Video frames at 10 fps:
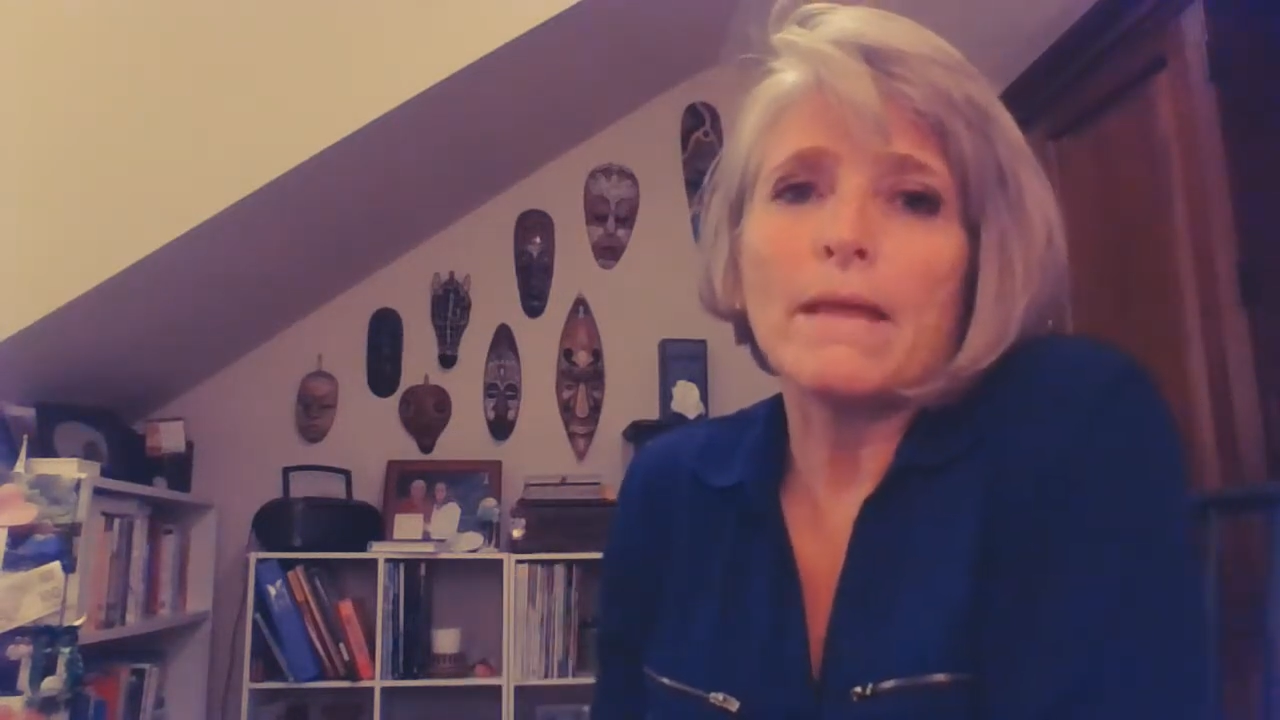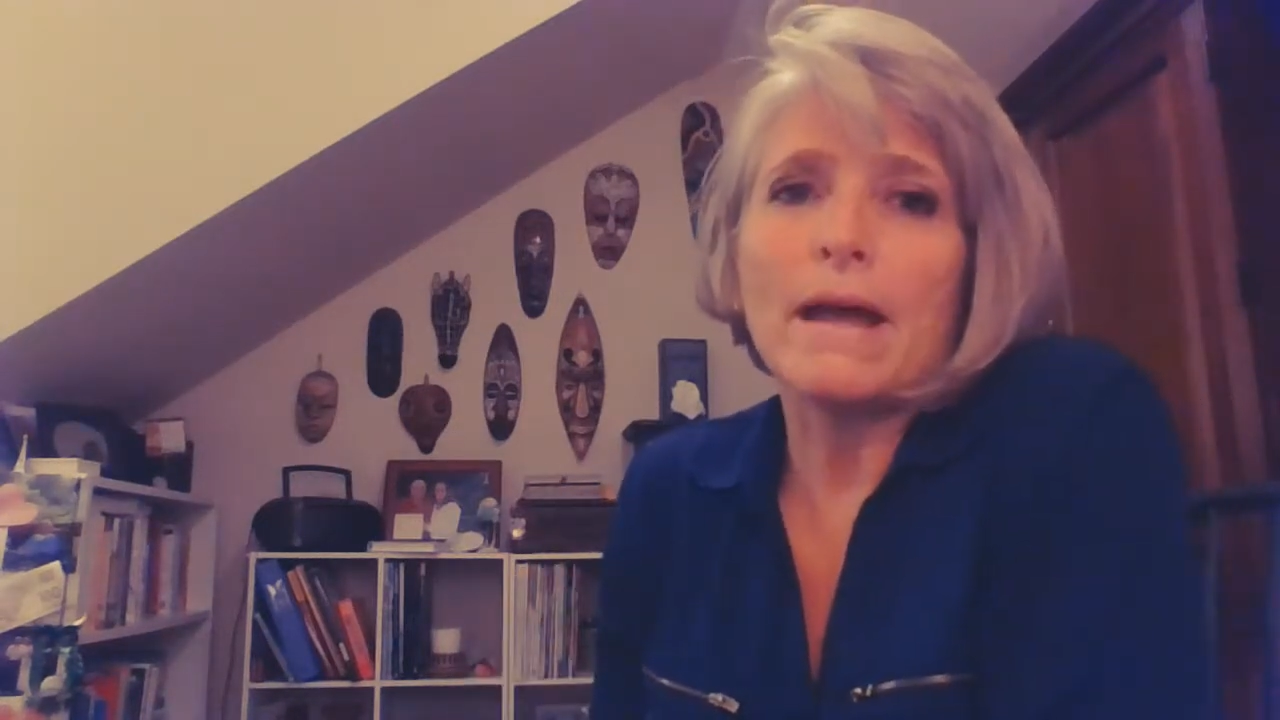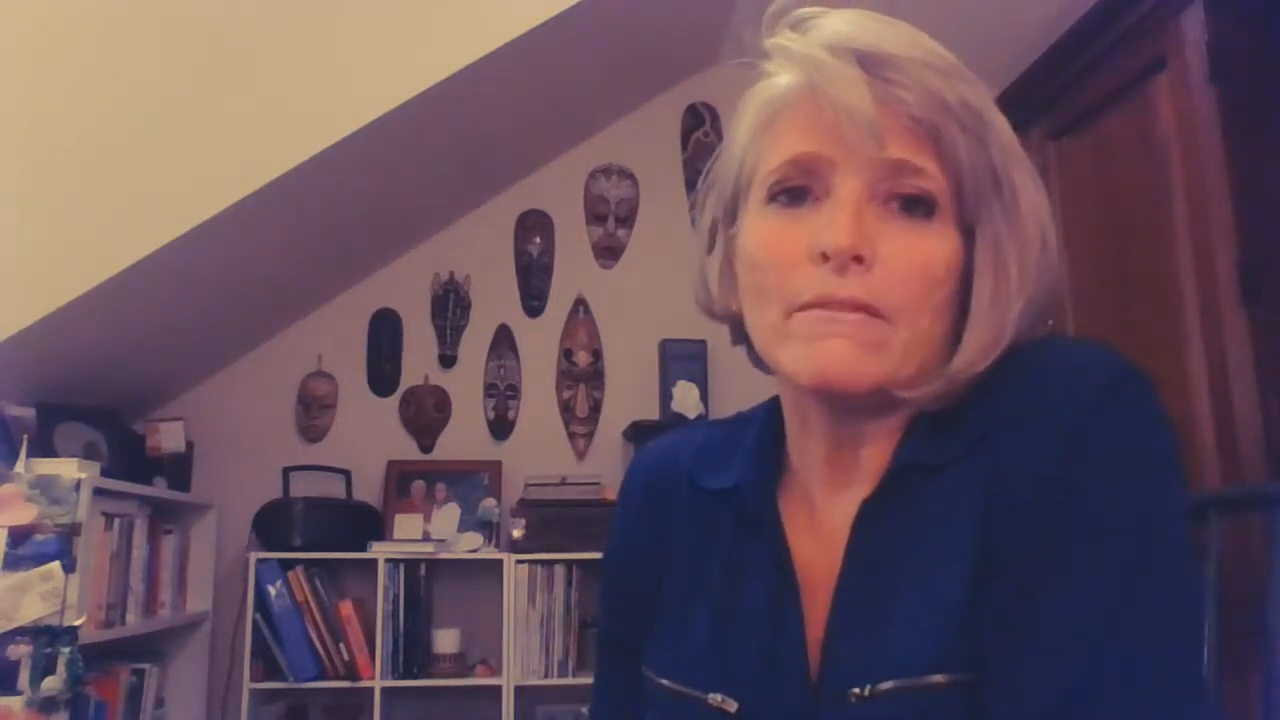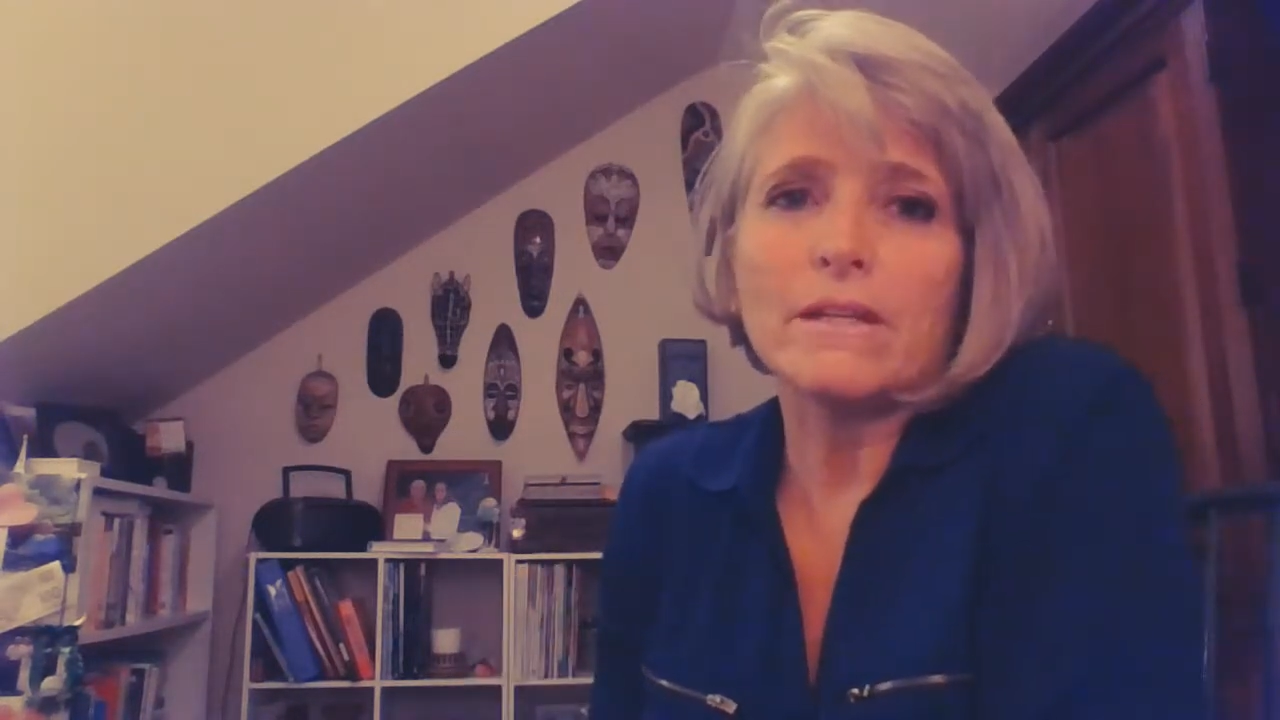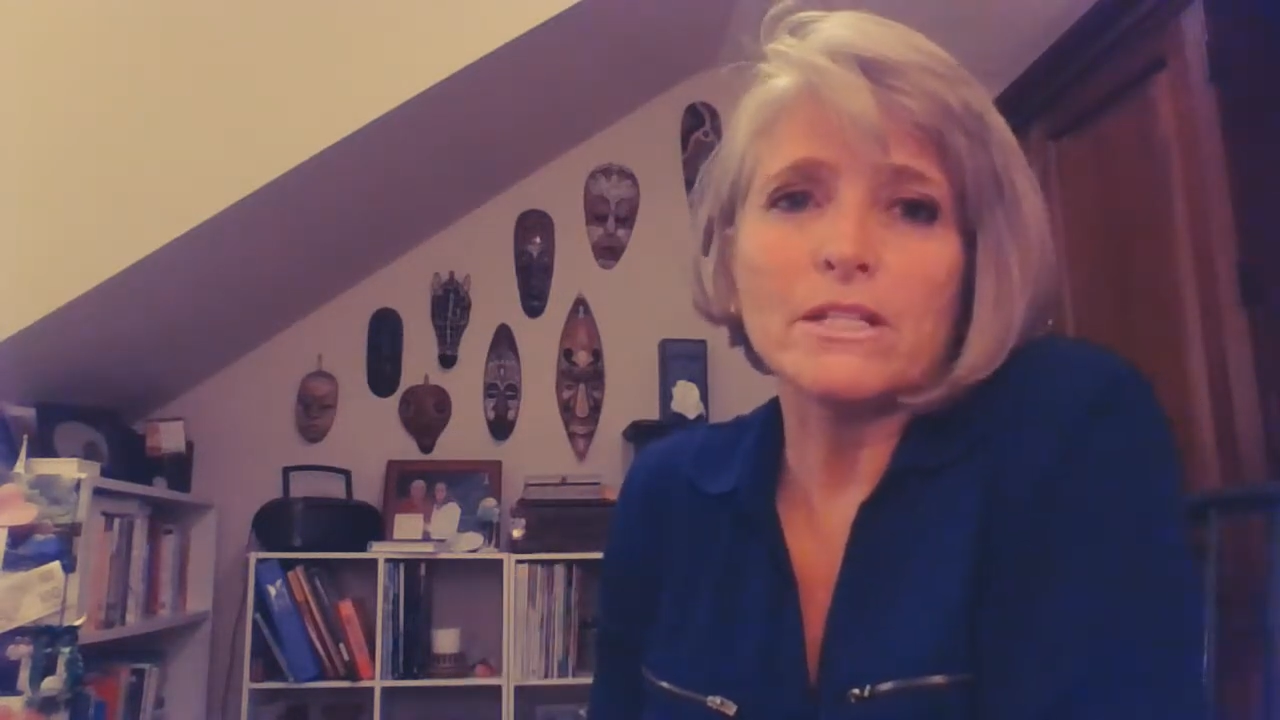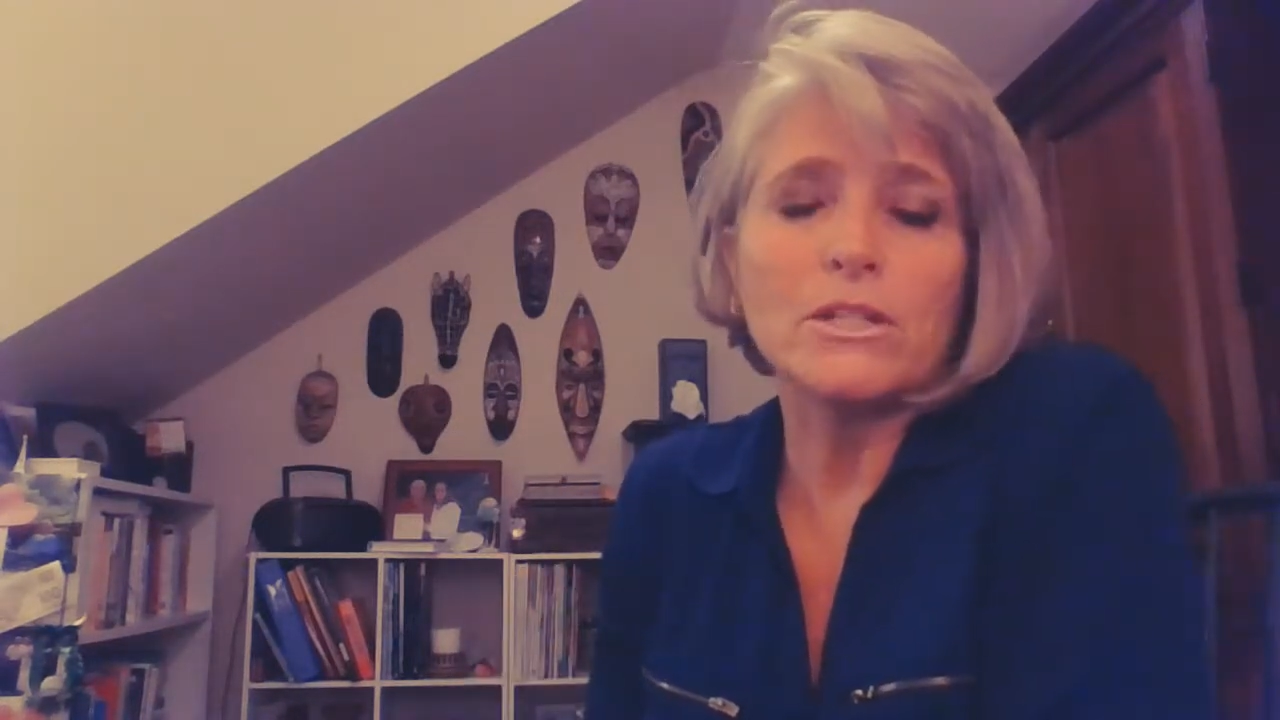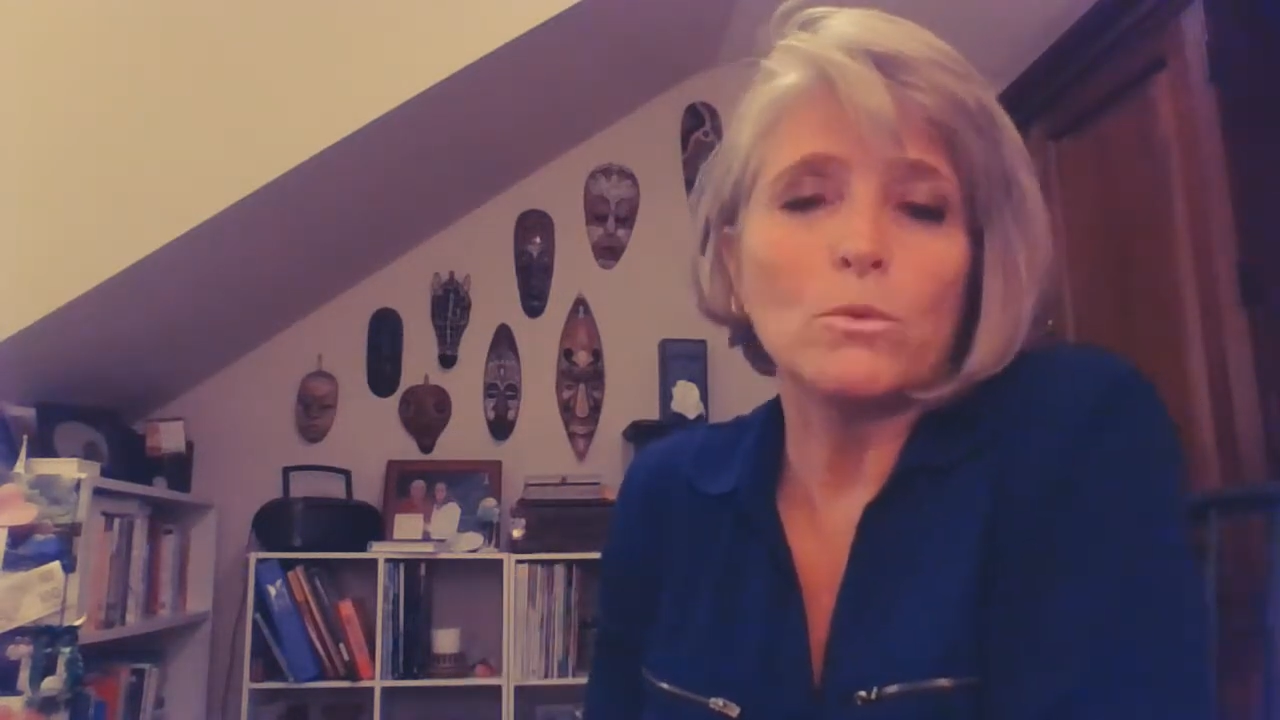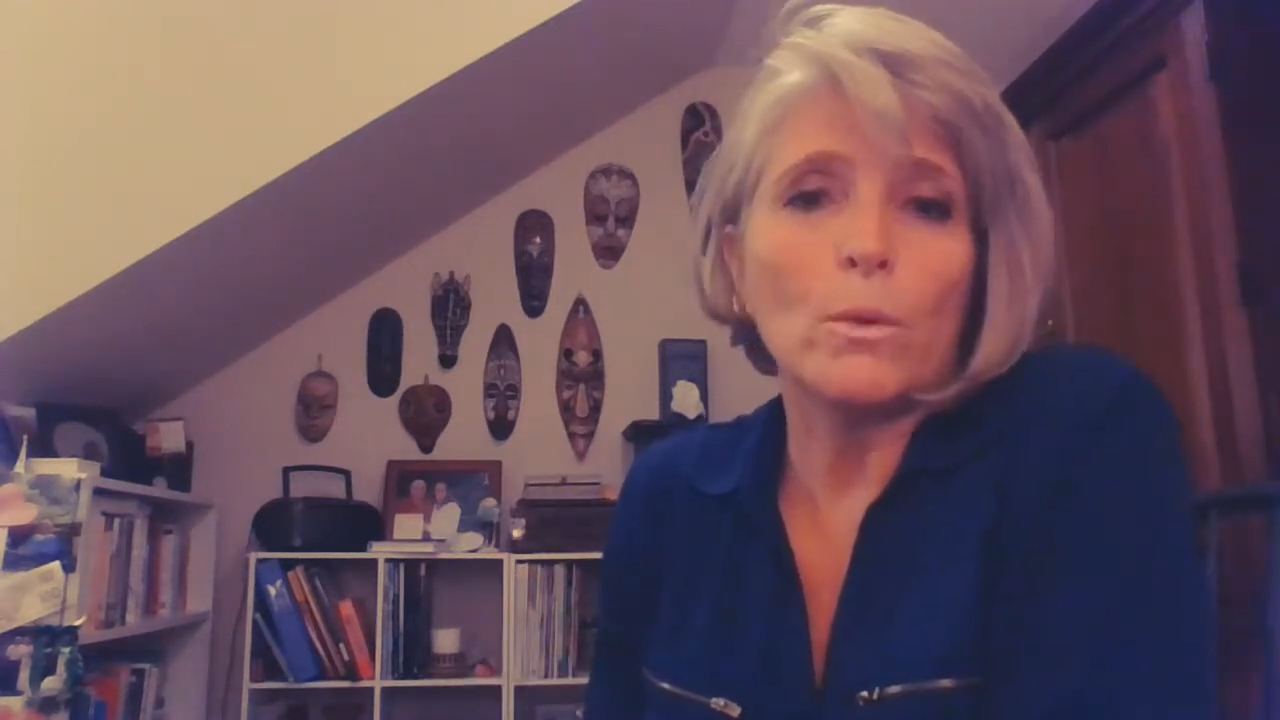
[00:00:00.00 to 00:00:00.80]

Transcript: having to